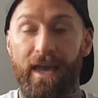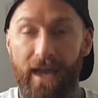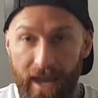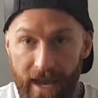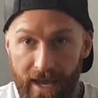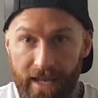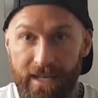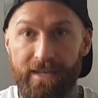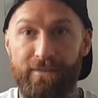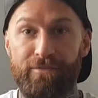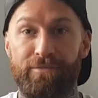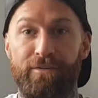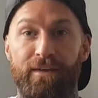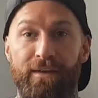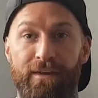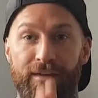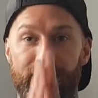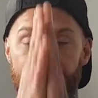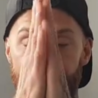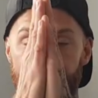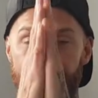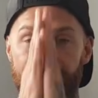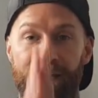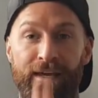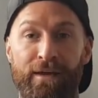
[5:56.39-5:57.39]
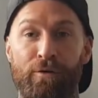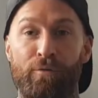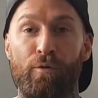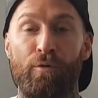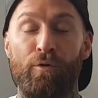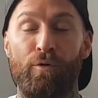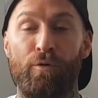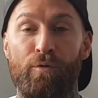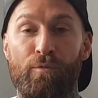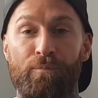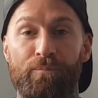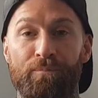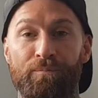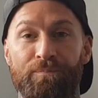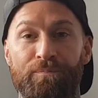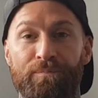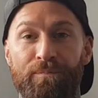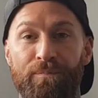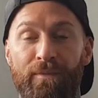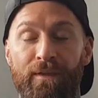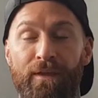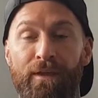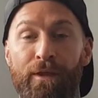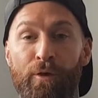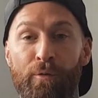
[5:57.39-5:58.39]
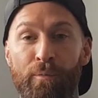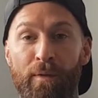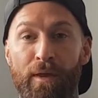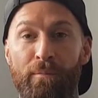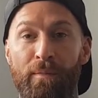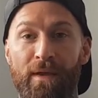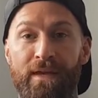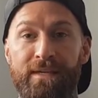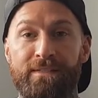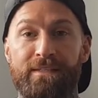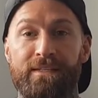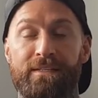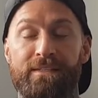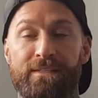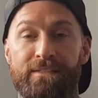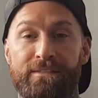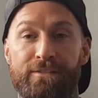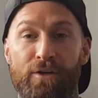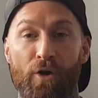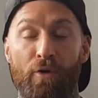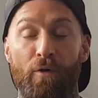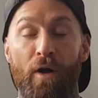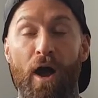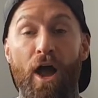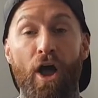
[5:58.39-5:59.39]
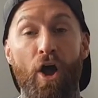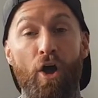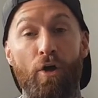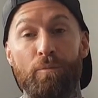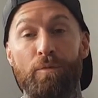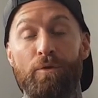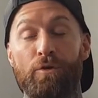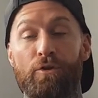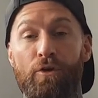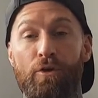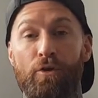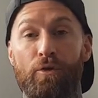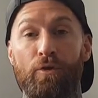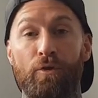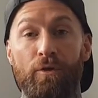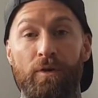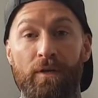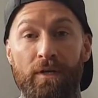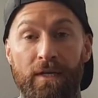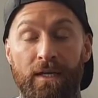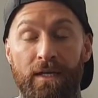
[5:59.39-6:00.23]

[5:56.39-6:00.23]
Anything, it will be amazing. So I hope you do.